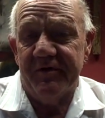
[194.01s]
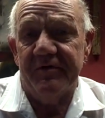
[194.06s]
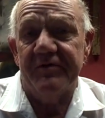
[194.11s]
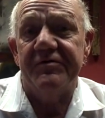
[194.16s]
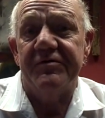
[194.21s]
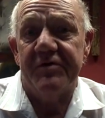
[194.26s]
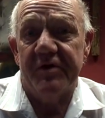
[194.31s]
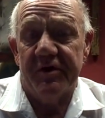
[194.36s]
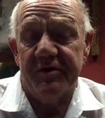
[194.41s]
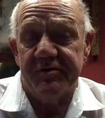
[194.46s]

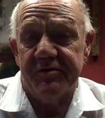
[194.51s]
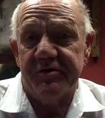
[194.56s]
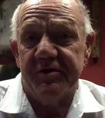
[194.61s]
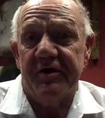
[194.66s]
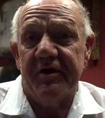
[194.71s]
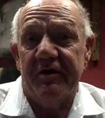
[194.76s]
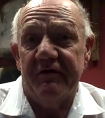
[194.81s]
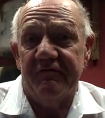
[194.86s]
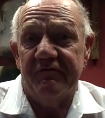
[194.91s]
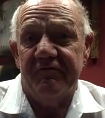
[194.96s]
It's nice to
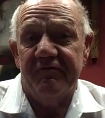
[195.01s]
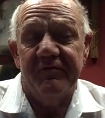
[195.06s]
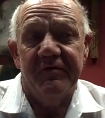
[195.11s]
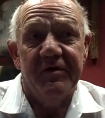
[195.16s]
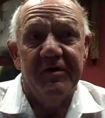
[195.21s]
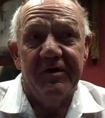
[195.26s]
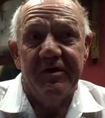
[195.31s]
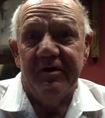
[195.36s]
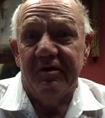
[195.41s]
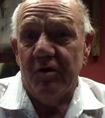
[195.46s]
have
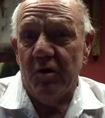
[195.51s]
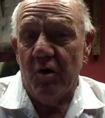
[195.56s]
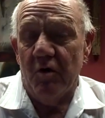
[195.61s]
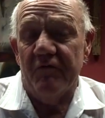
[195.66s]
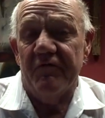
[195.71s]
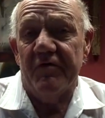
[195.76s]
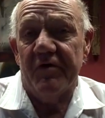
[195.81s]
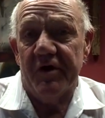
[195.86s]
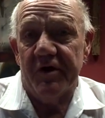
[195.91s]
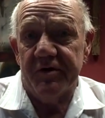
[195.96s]

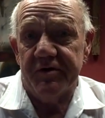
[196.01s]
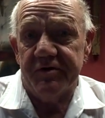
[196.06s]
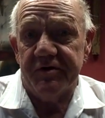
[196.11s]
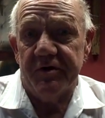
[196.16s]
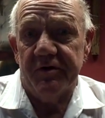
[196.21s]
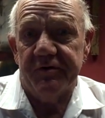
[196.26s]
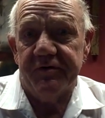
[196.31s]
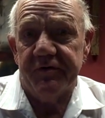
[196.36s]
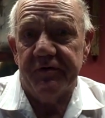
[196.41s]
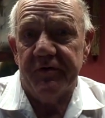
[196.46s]
overnight
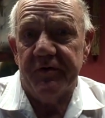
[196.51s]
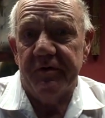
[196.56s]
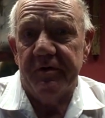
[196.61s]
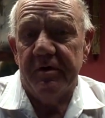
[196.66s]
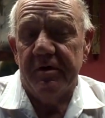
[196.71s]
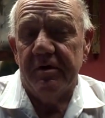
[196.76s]
shelter,